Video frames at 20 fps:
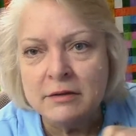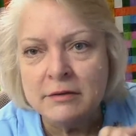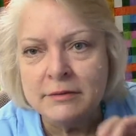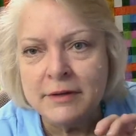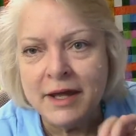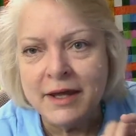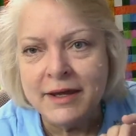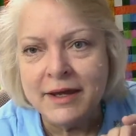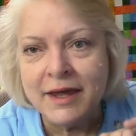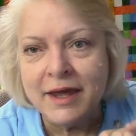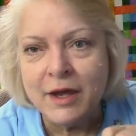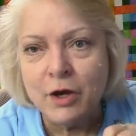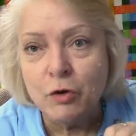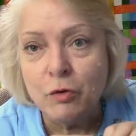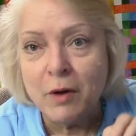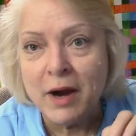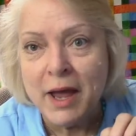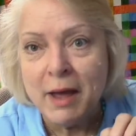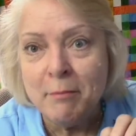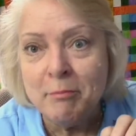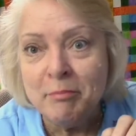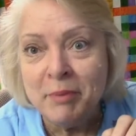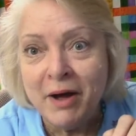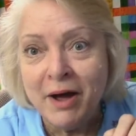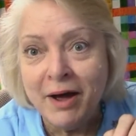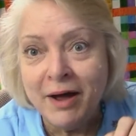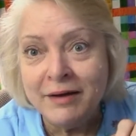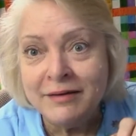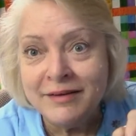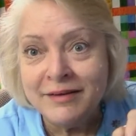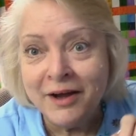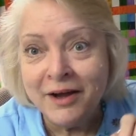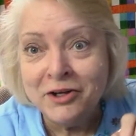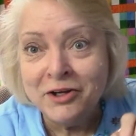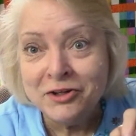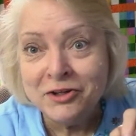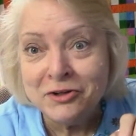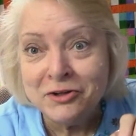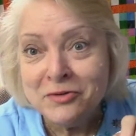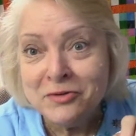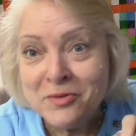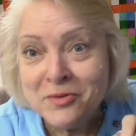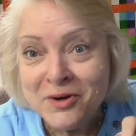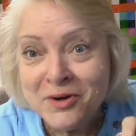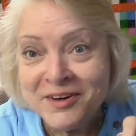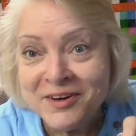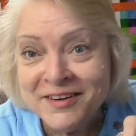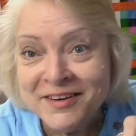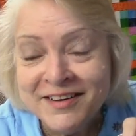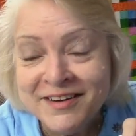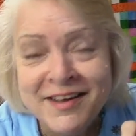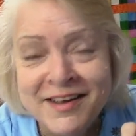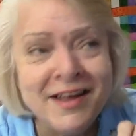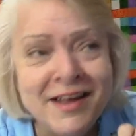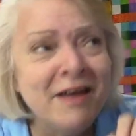like a crab pot under the water.